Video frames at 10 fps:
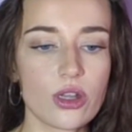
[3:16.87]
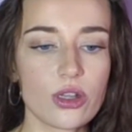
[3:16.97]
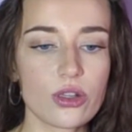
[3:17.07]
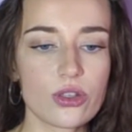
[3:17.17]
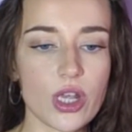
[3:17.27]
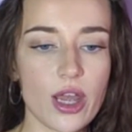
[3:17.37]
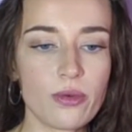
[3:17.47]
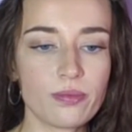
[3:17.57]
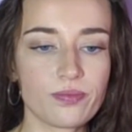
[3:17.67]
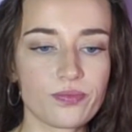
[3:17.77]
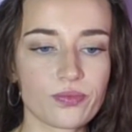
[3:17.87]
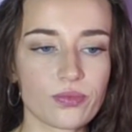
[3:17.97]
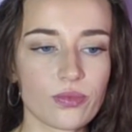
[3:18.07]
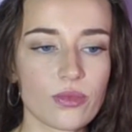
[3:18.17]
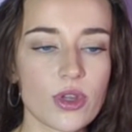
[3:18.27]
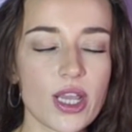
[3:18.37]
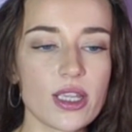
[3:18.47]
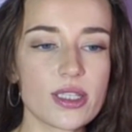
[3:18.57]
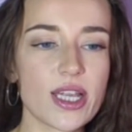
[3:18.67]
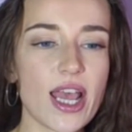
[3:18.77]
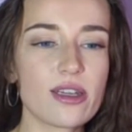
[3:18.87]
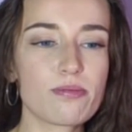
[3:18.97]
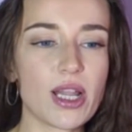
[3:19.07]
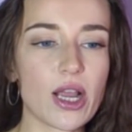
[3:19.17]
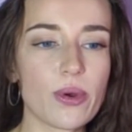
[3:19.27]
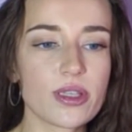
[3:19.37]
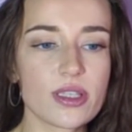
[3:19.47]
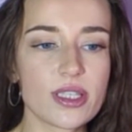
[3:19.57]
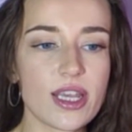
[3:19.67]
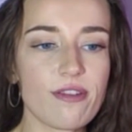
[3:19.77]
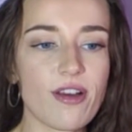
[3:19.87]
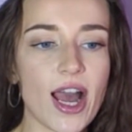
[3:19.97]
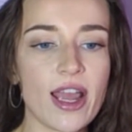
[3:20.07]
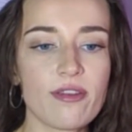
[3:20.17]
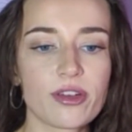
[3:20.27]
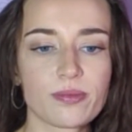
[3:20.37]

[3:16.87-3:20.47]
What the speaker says: So instead black went c5.